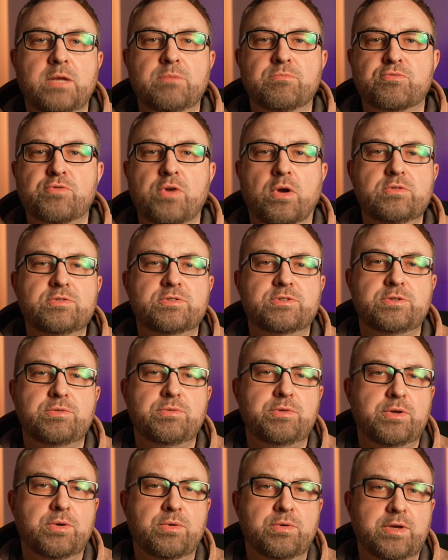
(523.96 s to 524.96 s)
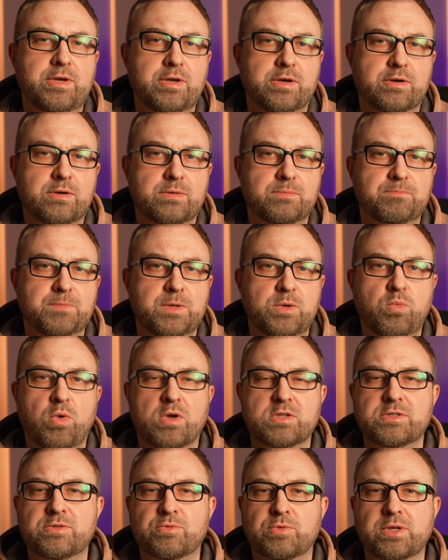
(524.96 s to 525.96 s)
In Pro Studio gear, it
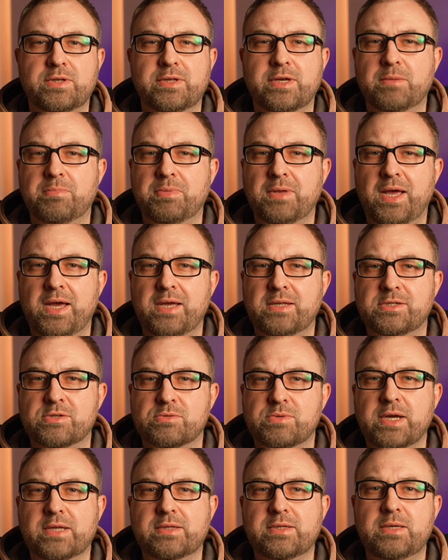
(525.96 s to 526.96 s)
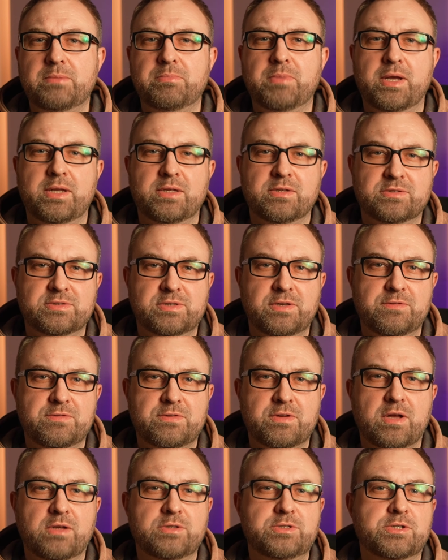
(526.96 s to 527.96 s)
wasn't really applied directly, but in
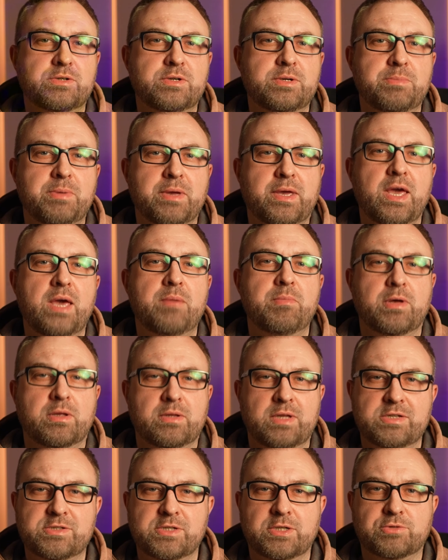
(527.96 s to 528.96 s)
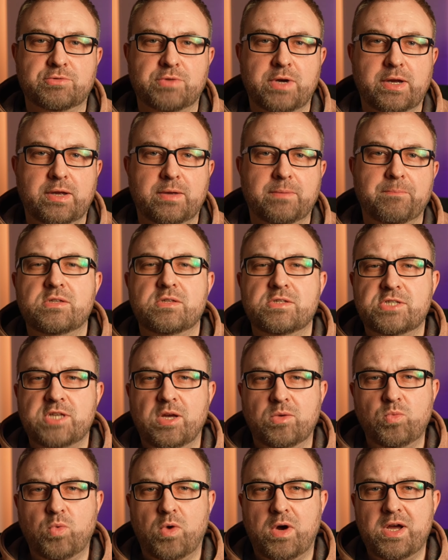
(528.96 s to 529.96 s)
synth culture it became a classic trick.
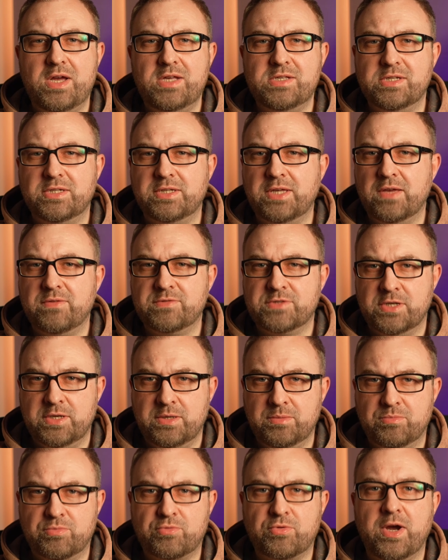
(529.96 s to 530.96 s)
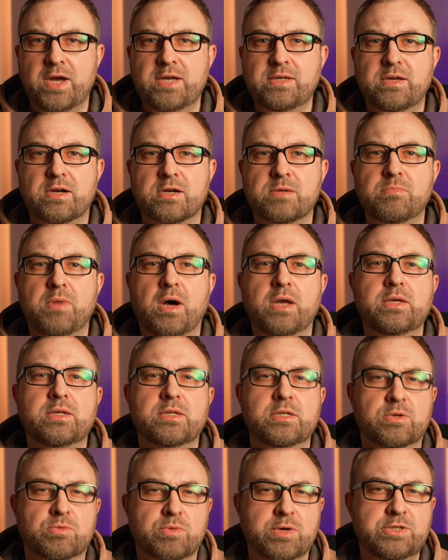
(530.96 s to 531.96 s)
Sound-wise, it gives a bright,
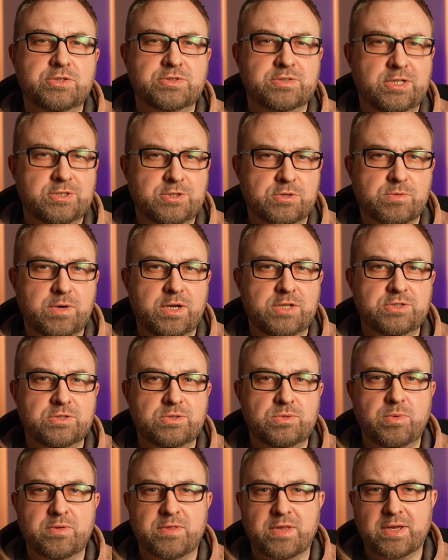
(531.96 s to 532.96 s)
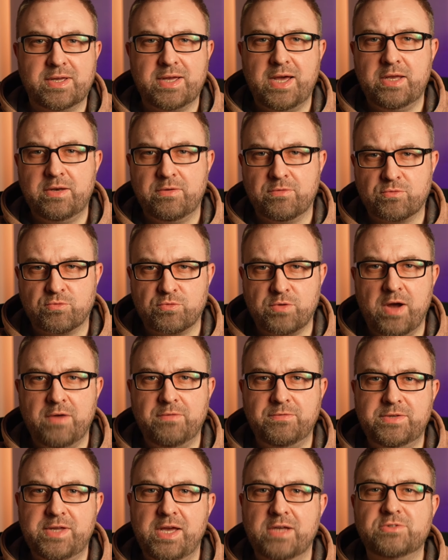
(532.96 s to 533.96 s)
harmonically rich saturation with a kind of
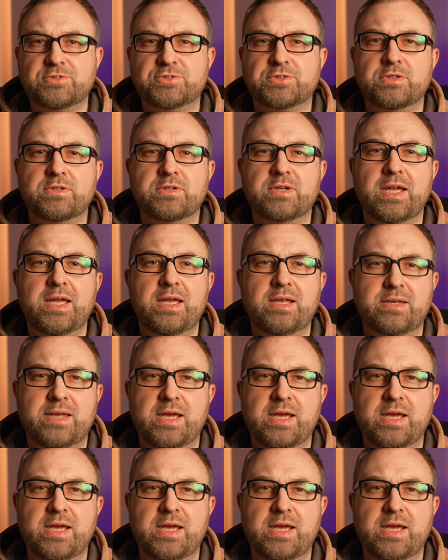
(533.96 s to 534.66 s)
rough texture and